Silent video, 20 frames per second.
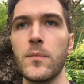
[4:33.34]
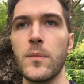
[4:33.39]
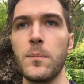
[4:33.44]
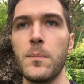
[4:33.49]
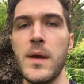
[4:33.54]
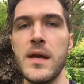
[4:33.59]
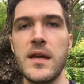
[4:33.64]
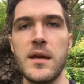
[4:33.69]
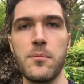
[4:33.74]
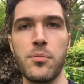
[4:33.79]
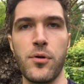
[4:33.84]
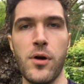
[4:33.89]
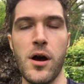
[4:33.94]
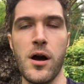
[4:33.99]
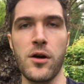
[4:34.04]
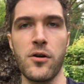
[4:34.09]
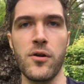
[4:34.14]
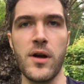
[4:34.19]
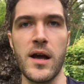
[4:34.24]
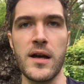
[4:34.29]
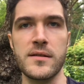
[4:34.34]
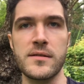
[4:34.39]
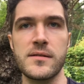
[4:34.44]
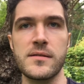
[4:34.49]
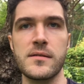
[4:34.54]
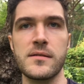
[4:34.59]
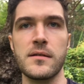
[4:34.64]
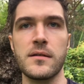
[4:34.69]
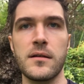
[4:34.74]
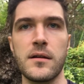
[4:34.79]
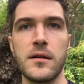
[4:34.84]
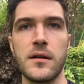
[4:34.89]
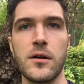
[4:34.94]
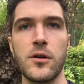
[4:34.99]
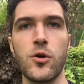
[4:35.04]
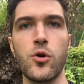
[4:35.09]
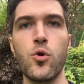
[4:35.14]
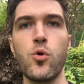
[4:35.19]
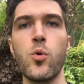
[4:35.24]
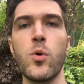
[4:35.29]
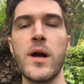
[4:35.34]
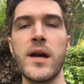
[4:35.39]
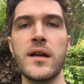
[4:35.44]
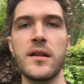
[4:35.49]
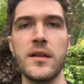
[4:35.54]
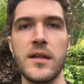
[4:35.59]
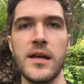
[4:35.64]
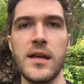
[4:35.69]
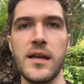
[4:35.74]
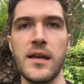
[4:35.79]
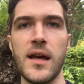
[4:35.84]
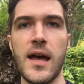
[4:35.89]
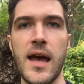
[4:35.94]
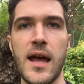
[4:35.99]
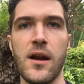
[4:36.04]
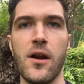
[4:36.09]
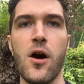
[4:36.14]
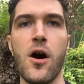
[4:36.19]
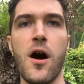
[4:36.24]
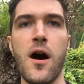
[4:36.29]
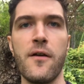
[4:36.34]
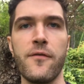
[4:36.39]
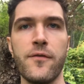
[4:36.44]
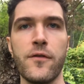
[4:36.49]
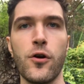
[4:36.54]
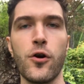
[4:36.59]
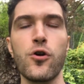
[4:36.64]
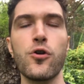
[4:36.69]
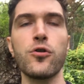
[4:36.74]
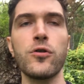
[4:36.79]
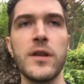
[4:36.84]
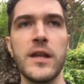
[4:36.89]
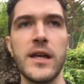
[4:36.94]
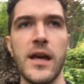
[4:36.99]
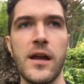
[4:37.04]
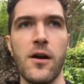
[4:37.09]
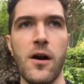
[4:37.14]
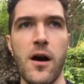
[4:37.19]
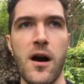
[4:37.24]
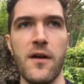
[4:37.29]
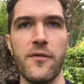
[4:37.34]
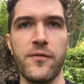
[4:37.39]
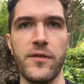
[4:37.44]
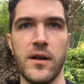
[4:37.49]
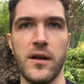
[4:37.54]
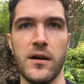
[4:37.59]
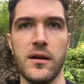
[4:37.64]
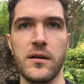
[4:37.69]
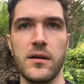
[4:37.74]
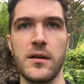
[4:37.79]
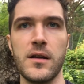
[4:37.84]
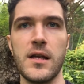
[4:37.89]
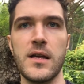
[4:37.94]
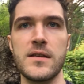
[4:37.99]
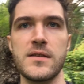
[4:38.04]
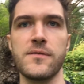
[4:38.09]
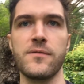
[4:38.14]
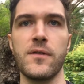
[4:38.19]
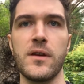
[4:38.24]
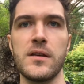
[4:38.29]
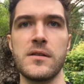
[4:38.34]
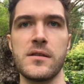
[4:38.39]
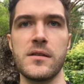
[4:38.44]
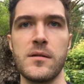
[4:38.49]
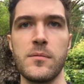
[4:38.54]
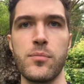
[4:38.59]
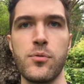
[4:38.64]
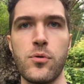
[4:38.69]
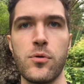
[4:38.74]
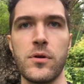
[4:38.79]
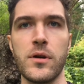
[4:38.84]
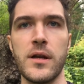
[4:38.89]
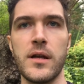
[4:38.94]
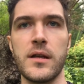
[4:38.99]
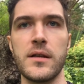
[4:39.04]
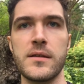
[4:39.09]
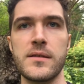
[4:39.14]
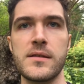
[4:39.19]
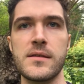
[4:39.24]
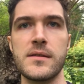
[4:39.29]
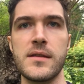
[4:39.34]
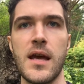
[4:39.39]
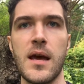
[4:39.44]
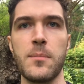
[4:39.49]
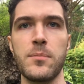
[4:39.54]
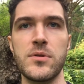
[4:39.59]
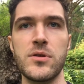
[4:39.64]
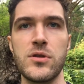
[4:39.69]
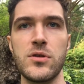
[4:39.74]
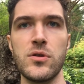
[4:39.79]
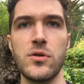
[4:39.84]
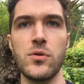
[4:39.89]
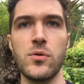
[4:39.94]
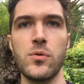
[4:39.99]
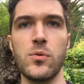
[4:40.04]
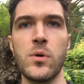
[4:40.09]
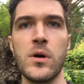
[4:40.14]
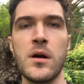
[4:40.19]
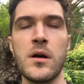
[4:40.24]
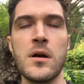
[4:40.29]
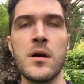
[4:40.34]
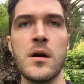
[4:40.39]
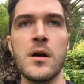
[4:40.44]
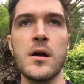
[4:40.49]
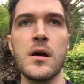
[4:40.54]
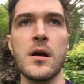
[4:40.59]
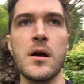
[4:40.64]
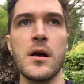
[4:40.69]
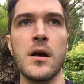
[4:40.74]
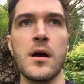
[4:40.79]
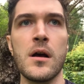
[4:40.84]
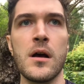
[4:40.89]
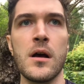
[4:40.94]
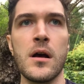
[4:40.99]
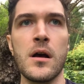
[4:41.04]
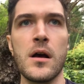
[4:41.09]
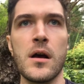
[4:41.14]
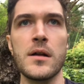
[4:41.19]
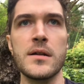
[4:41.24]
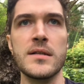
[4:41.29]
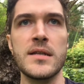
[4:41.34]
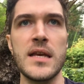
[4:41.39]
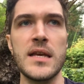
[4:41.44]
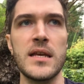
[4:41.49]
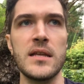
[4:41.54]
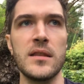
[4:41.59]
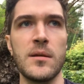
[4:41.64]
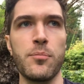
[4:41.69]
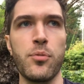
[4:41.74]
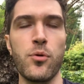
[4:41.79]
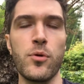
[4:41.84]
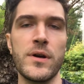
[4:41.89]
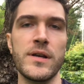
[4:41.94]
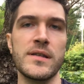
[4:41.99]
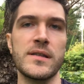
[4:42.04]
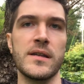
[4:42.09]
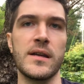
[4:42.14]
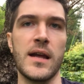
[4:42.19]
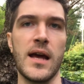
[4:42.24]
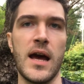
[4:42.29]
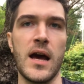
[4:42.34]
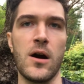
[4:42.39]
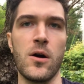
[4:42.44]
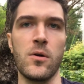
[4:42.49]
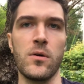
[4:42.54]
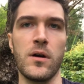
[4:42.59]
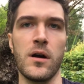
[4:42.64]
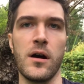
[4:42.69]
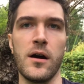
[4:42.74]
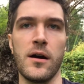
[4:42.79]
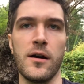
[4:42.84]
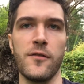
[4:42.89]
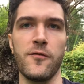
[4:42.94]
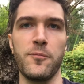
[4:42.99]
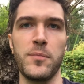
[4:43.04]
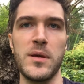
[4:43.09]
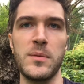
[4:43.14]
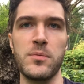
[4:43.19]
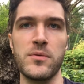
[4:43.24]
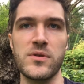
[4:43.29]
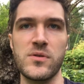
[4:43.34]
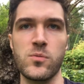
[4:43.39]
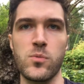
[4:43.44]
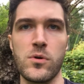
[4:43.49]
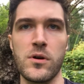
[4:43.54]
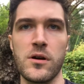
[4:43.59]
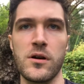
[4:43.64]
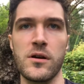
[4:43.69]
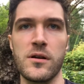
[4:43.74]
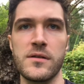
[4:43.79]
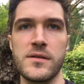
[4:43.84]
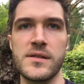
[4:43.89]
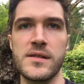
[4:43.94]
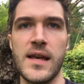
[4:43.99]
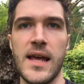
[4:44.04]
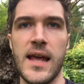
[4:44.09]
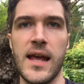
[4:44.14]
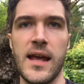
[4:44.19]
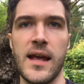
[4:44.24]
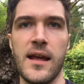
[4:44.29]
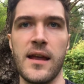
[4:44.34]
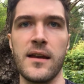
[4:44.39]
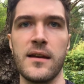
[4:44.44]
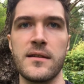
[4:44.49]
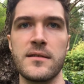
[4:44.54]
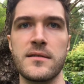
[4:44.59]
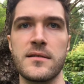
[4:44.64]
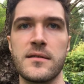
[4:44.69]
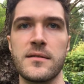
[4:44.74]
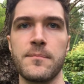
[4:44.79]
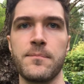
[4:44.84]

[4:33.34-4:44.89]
making progress quickly and early and often is an important step to taking the poison out of people's words and